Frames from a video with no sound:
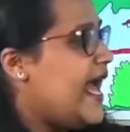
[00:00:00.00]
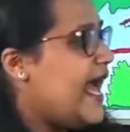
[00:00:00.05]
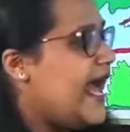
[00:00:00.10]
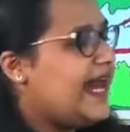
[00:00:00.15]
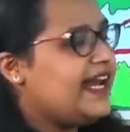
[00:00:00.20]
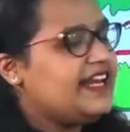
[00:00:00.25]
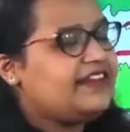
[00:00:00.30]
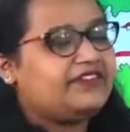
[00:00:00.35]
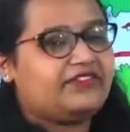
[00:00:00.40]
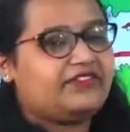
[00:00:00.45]

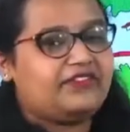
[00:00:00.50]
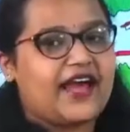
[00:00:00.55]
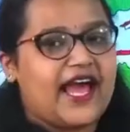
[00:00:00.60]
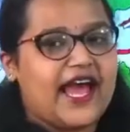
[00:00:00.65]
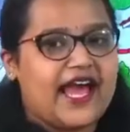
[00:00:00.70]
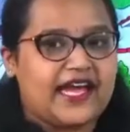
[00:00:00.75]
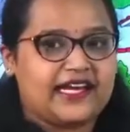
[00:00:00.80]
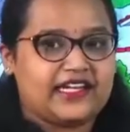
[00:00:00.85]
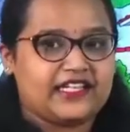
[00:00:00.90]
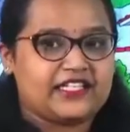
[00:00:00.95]

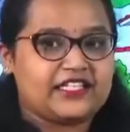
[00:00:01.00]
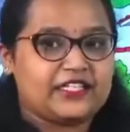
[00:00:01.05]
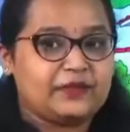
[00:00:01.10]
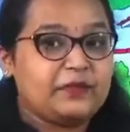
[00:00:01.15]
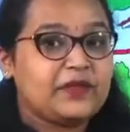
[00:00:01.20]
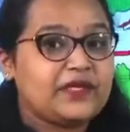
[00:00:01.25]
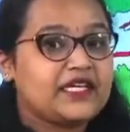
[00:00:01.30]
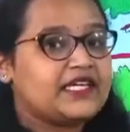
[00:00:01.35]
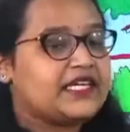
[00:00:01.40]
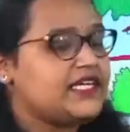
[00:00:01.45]
elephant
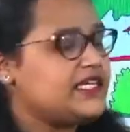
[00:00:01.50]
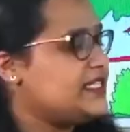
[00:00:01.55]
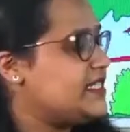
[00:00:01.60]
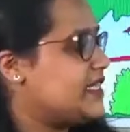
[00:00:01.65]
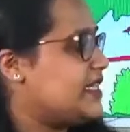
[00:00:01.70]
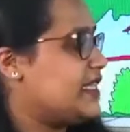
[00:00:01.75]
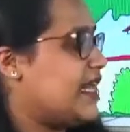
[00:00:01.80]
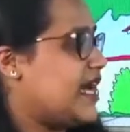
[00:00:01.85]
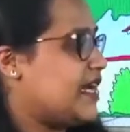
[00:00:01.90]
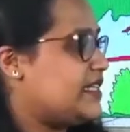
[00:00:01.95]
because
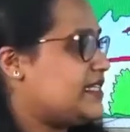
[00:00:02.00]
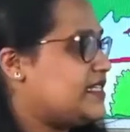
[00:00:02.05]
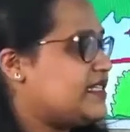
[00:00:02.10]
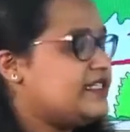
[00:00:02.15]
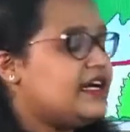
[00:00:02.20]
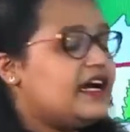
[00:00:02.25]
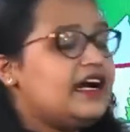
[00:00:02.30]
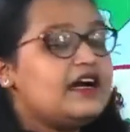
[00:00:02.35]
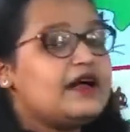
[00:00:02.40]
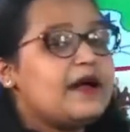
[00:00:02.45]
that is
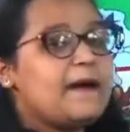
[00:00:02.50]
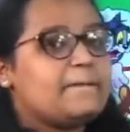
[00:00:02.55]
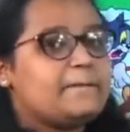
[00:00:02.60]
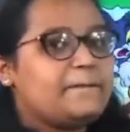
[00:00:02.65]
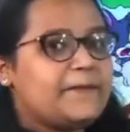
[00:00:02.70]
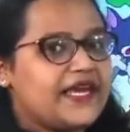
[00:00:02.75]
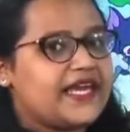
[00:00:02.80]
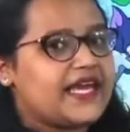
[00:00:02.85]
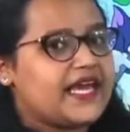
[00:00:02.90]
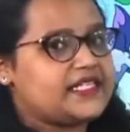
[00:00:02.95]
the
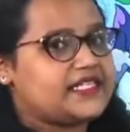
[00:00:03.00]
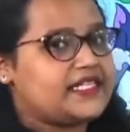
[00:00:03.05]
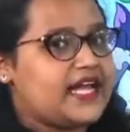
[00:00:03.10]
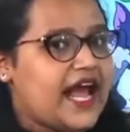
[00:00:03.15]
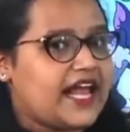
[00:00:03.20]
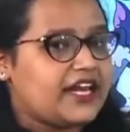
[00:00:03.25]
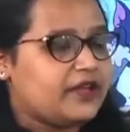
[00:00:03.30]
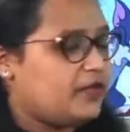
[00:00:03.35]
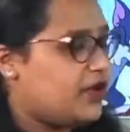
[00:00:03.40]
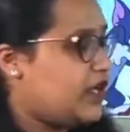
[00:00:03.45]
biggest
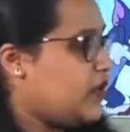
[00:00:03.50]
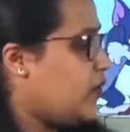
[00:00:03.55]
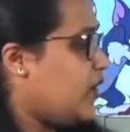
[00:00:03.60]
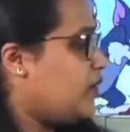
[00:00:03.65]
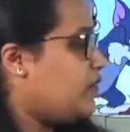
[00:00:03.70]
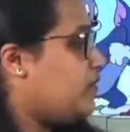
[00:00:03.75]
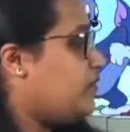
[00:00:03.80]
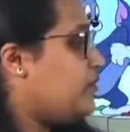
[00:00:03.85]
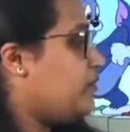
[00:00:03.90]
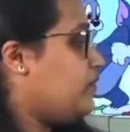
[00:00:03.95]
animal
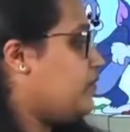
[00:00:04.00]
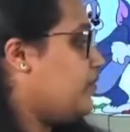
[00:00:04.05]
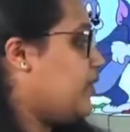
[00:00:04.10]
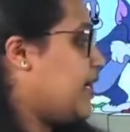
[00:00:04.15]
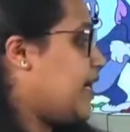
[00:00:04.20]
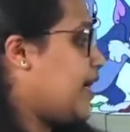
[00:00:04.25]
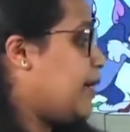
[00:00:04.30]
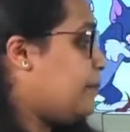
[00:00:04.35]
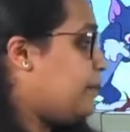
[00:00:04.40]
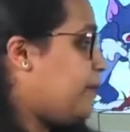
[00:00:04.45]
when
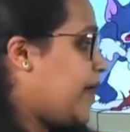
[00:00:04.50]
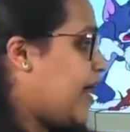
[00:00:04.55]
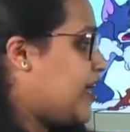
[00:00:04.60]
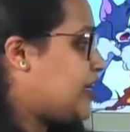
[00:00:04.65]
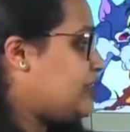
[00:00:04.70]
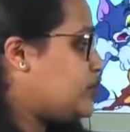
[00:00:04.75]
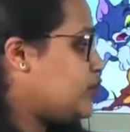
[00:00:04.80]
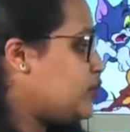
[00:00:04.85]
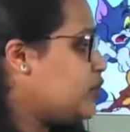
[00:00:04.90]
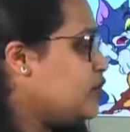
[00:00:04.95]
we
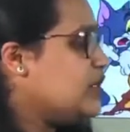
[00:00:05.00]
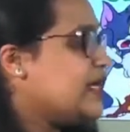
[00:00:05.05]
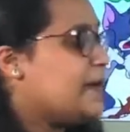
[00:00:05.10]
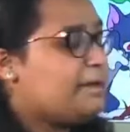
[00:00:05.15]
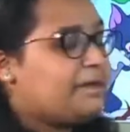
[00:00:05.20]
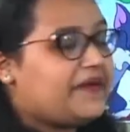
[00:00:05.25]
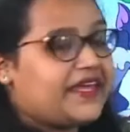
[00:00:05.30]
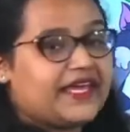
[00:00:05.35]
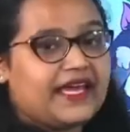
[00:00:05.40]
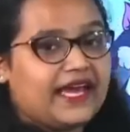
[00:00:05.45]
compare to
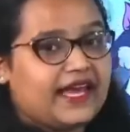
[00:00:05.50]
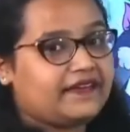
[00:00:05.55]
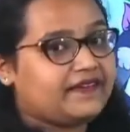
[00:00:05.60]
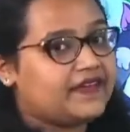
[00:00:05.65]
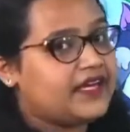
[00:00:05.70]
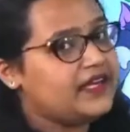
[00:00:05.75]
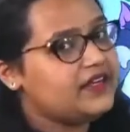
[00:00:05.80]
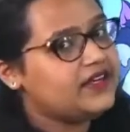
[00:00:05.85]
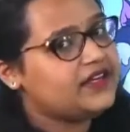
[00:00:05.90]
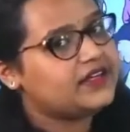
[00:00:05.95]
pig
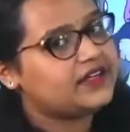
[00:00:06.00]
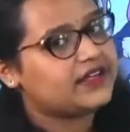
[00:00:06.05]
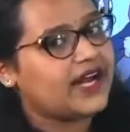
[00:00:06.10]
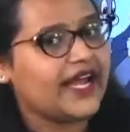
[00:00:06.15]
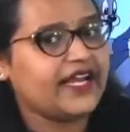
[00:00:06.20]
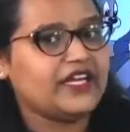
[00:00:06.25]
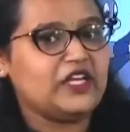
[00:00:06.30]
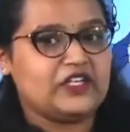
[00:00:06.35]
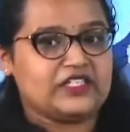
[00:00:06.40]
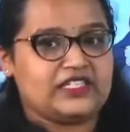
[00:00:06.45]
and the
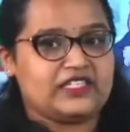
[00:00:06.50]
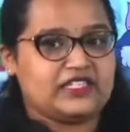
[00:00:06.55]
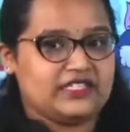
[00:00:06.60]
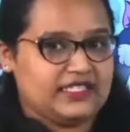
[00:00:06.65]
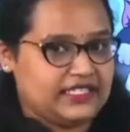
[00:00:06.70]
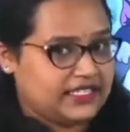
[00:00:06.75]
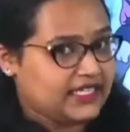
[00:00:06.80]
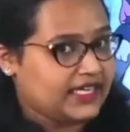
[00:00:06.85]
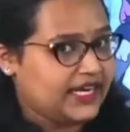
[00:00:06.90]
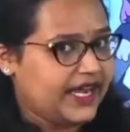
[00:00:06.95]

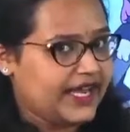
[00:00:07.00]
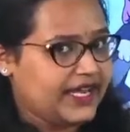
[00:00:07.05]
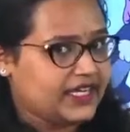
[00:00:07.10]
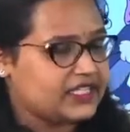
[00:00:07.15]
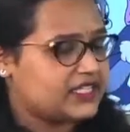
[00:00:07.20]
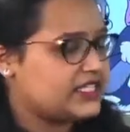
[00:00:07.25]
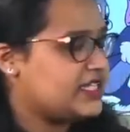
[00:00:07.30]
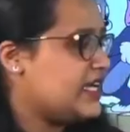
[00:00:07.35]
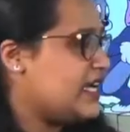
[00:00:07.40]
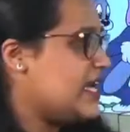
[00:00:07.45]
rhinoceros,
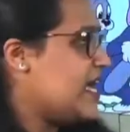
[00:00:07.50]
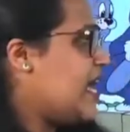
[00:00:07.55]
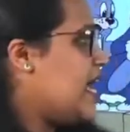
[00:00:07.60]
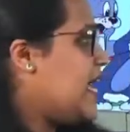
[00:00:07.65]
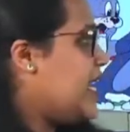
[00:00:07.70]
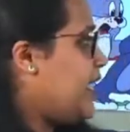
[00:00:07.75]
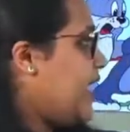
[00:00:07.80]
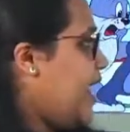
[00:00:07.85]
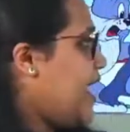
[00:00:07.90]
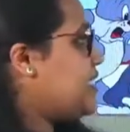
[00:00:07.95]
correct?
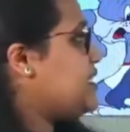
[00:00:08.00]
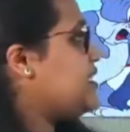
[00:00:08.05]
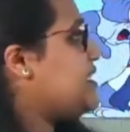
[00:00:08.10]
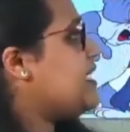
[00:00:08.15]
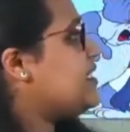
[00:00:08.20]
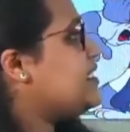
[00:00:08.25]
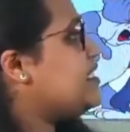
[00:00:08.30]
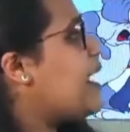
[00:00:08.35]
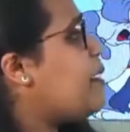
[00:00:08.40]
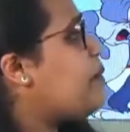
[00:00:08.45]
Next
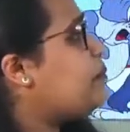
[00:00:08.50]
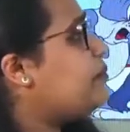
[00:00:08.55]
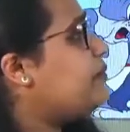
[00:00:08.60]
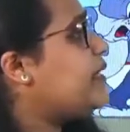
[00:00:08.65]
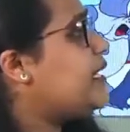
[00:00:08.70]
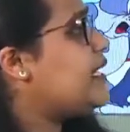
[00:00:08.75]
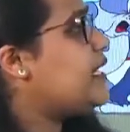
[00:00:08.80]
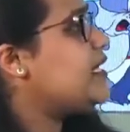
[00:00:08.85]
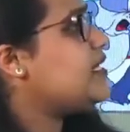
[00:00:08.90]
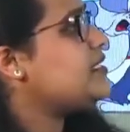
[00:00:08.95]
example
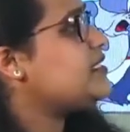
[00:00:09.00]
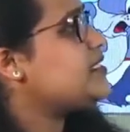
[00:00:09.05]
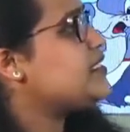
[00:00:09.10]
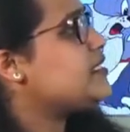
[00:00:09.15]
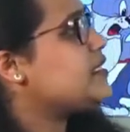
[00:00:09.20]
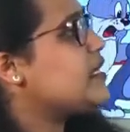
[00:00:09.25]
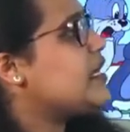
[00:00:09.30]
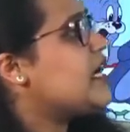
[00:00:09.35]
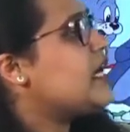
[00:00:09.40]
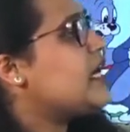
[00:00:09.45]
is,